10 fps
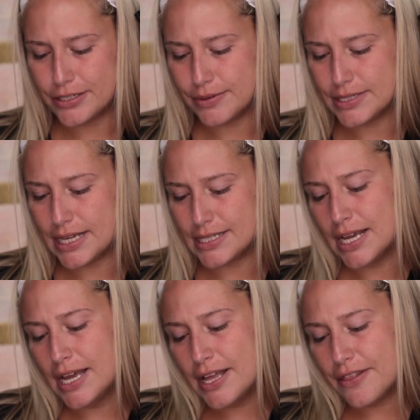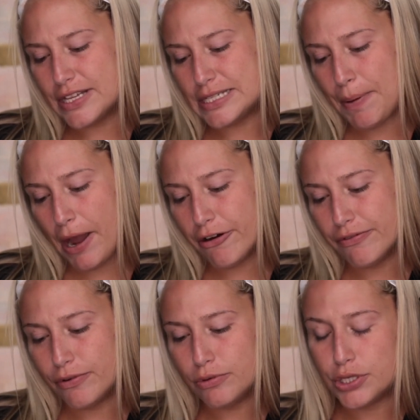So it says, this
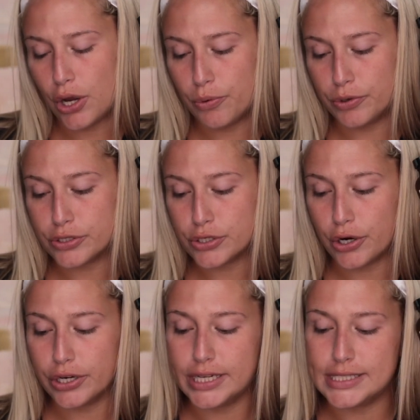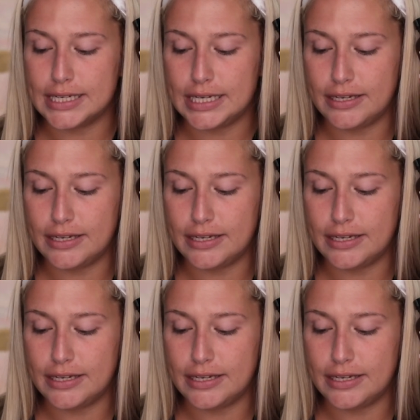powerful toner targets and